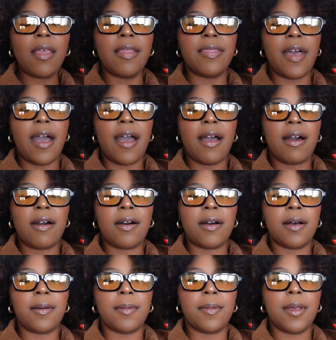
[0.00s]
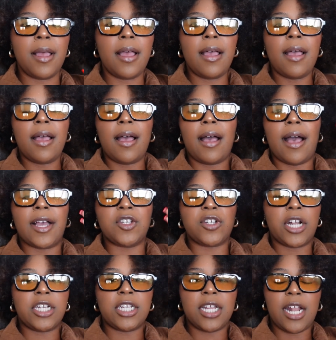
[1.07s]
that I
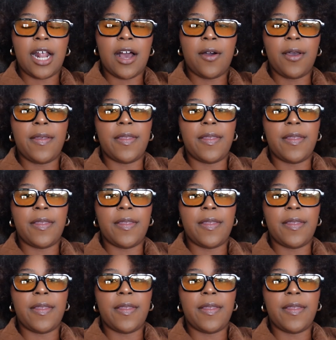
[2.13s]
stretched it out